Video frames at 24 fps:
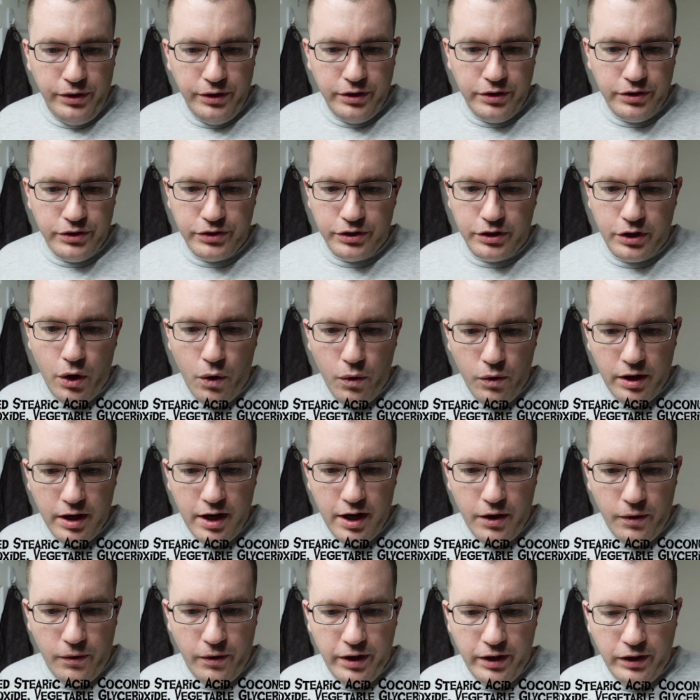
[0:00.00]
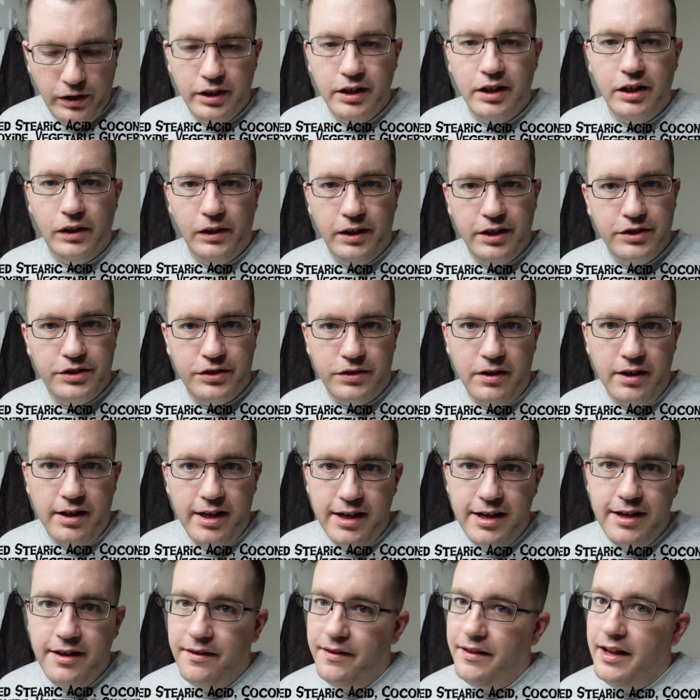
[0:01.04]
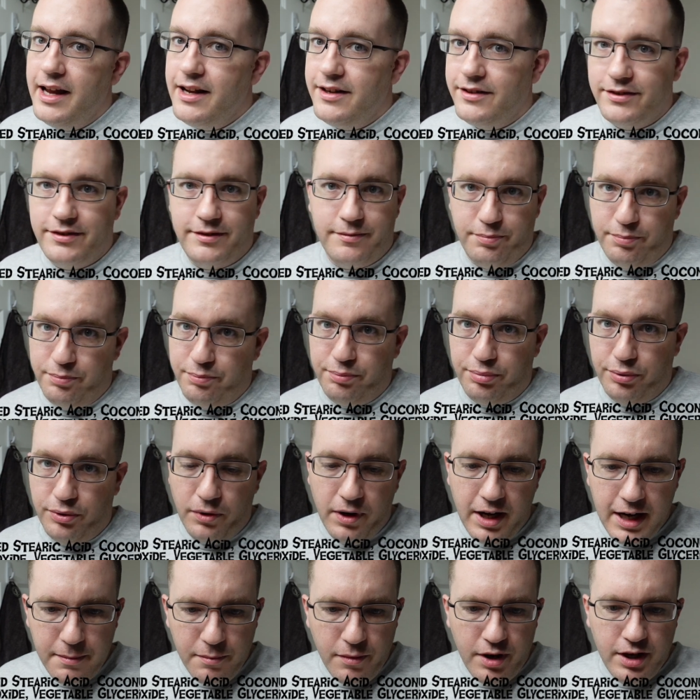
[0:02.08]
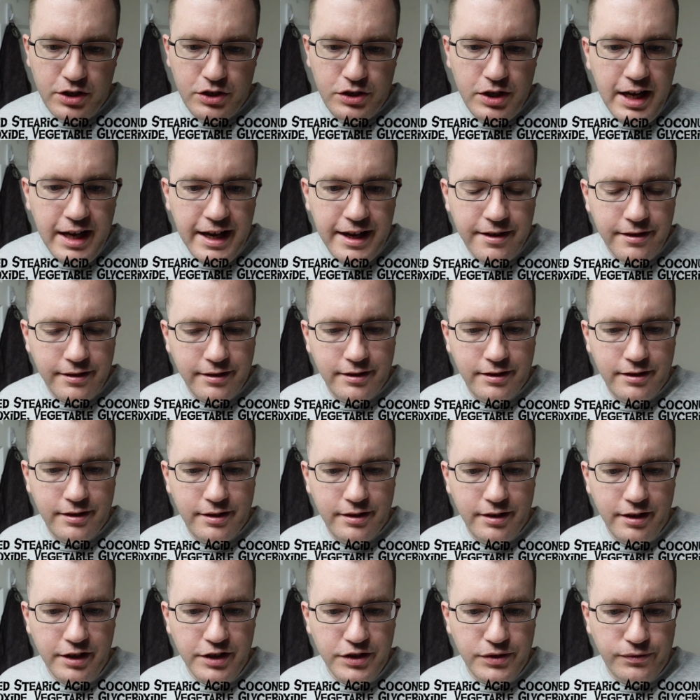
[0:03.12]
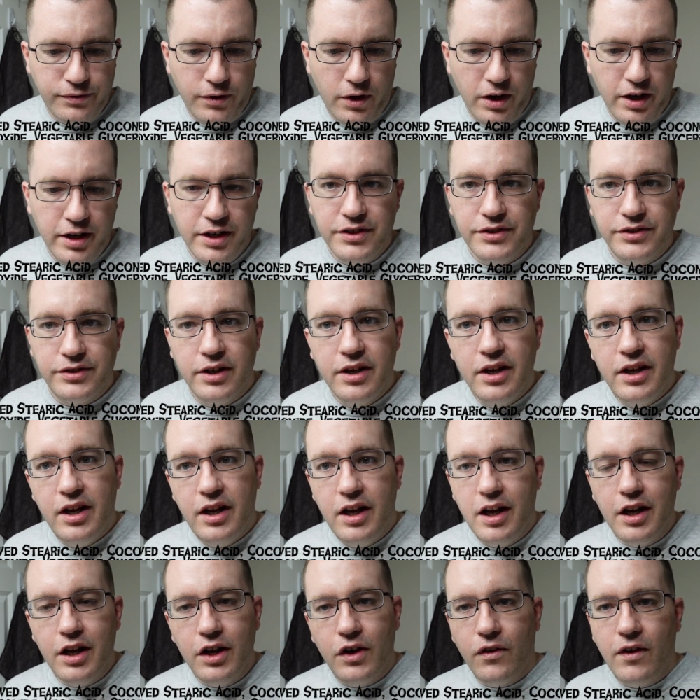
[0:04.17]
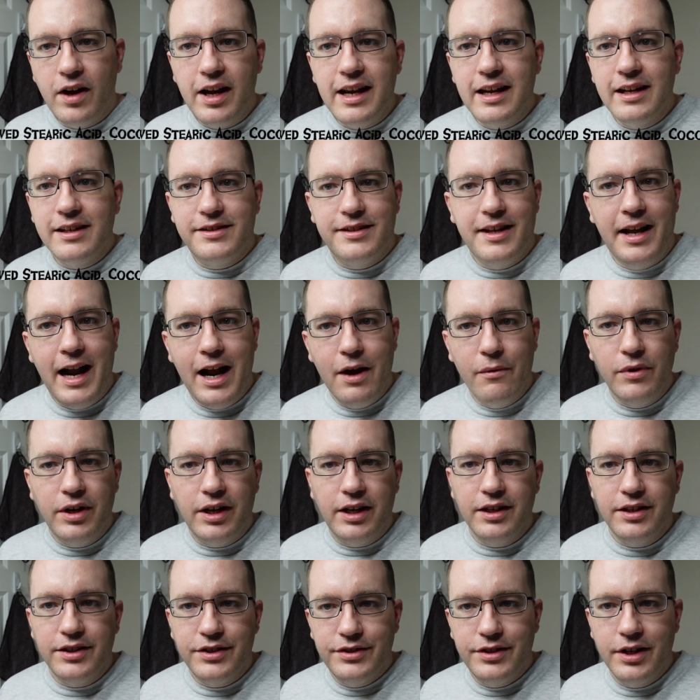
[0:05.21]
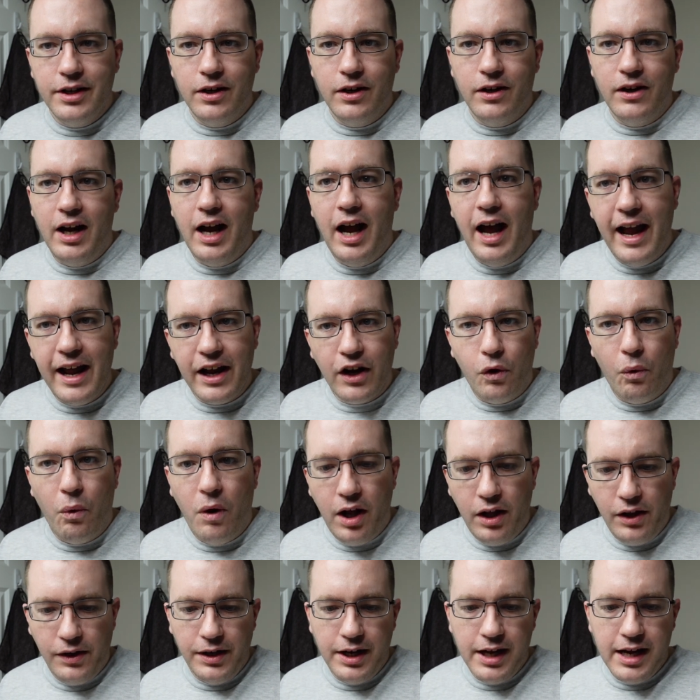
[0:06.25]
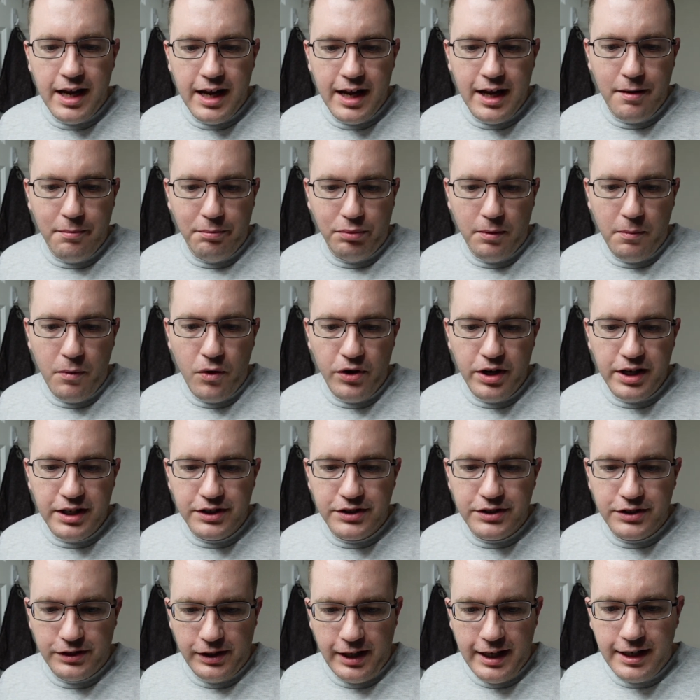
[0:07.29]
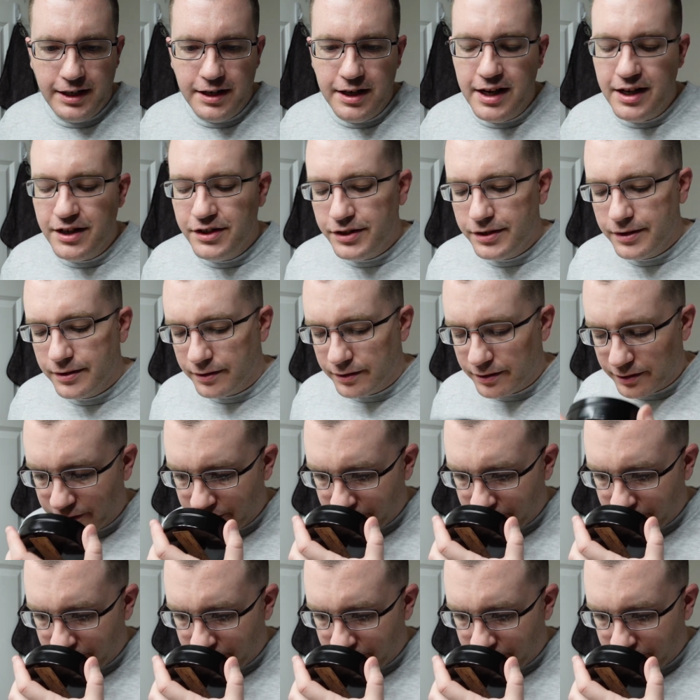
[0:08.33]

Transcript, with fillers: There's coconut oil and glycerin in it, and that's pretty much it as far as ingredients that I would consider high quality and promoting slickness.